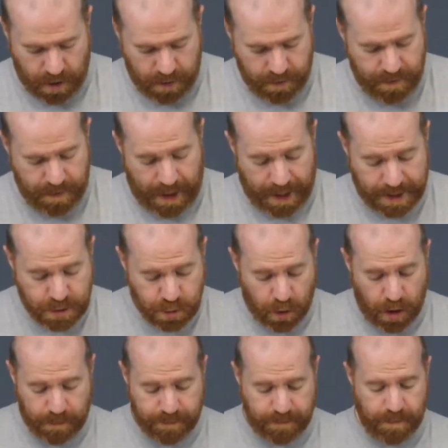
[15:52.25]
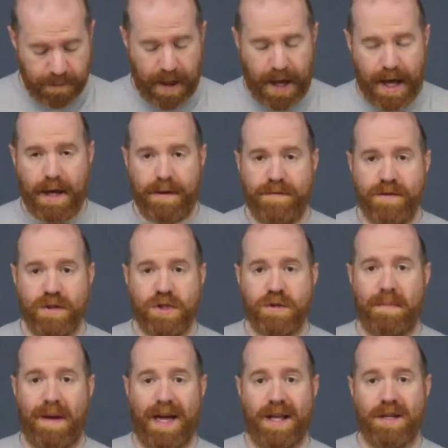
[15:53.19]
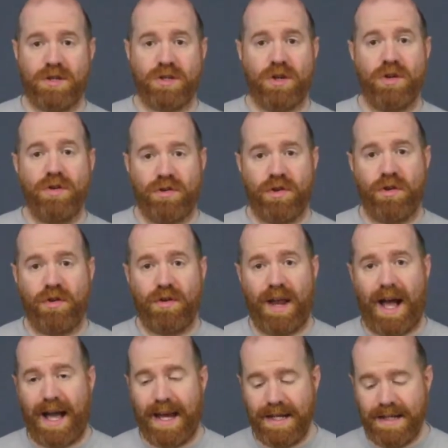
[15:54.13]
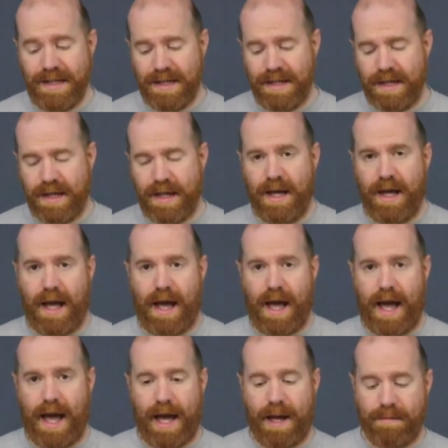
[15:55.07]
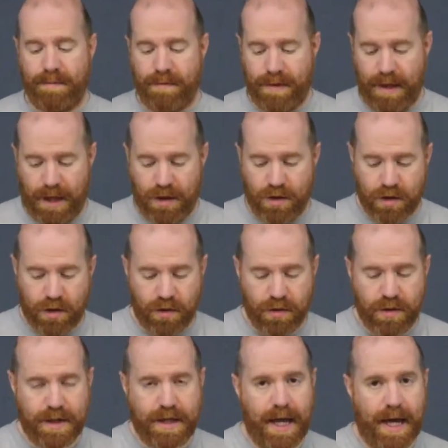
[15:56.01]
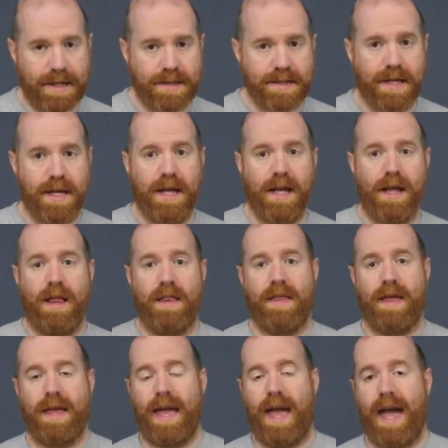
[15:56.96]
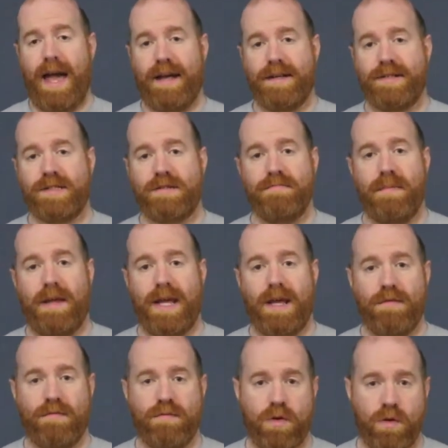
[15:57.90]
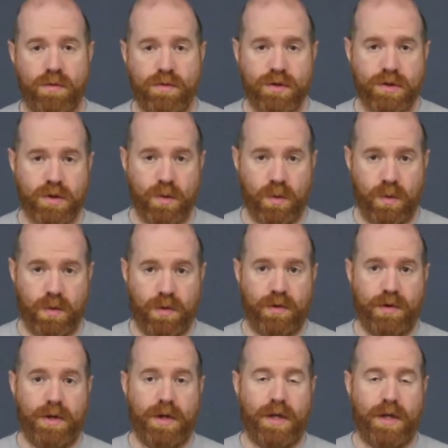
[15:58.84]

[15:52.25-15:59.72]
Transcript: Next one up from that, if you spend $229, then you're going to get the S Mini Rose Gold.